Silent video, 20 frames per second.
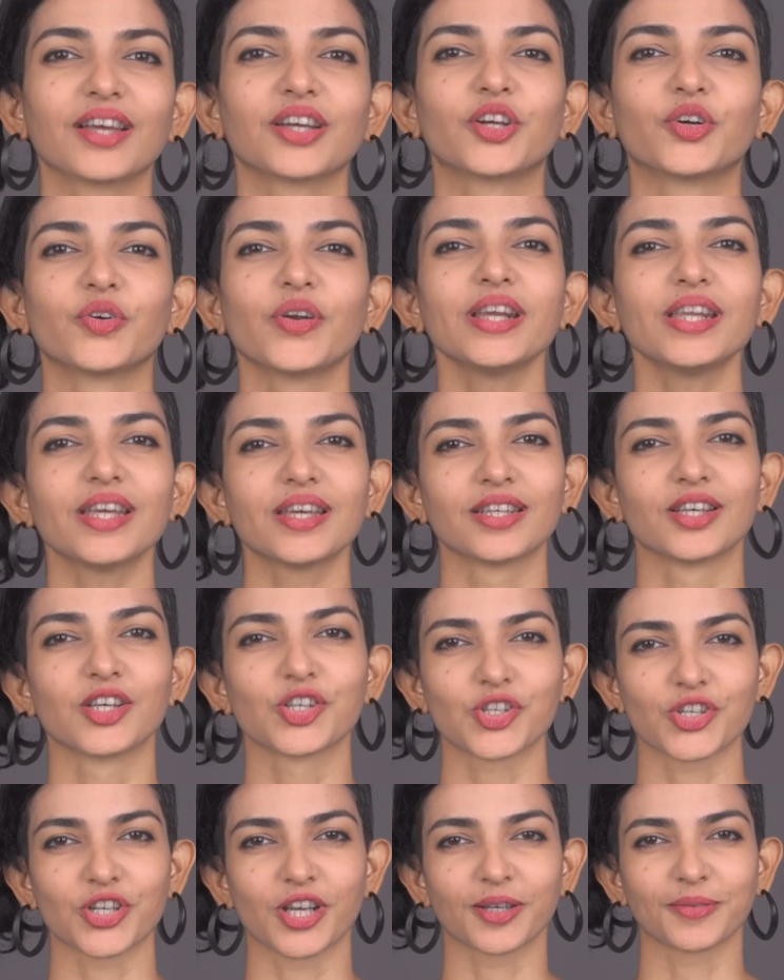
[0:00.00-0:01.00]
Grid
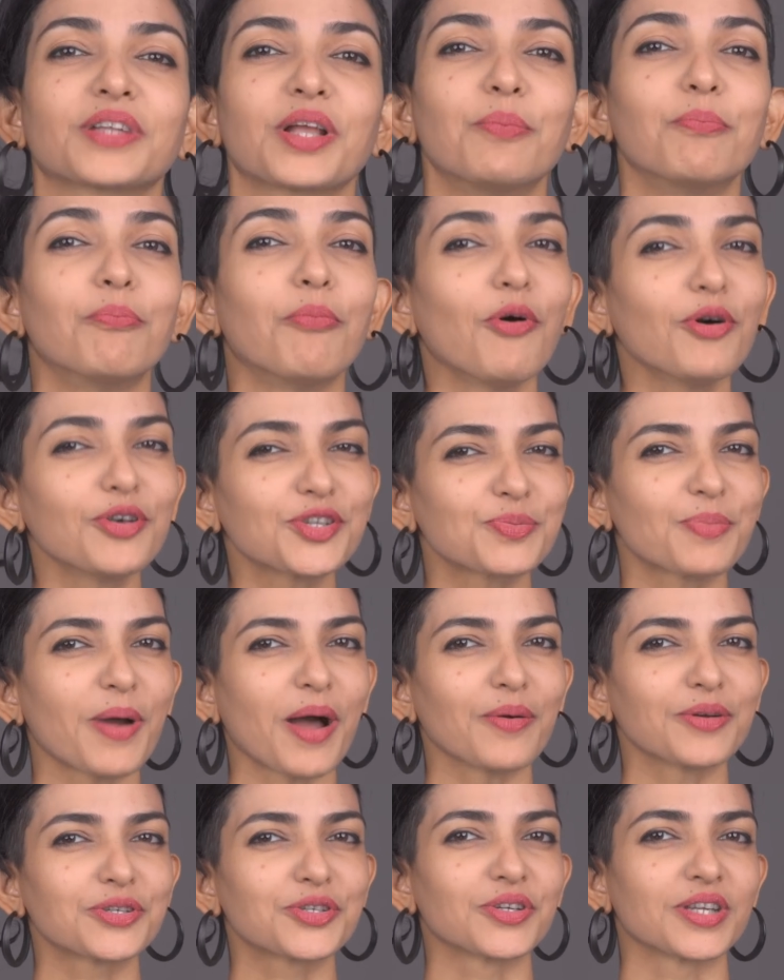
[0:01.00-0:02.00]
inertia. Most
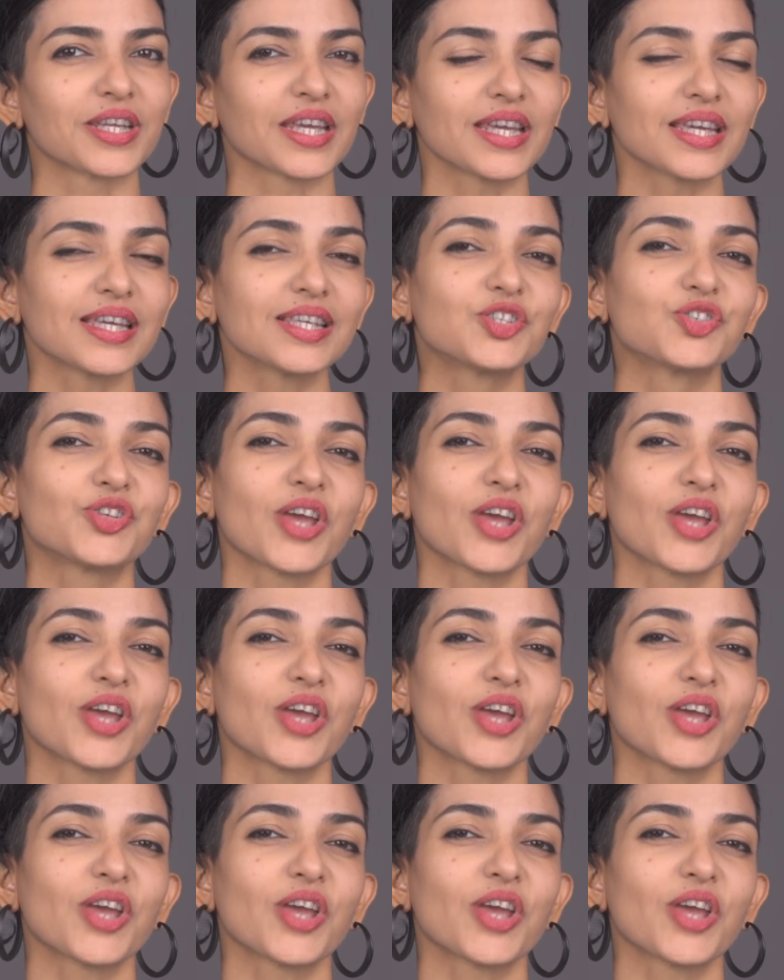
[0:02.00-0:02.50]
power today is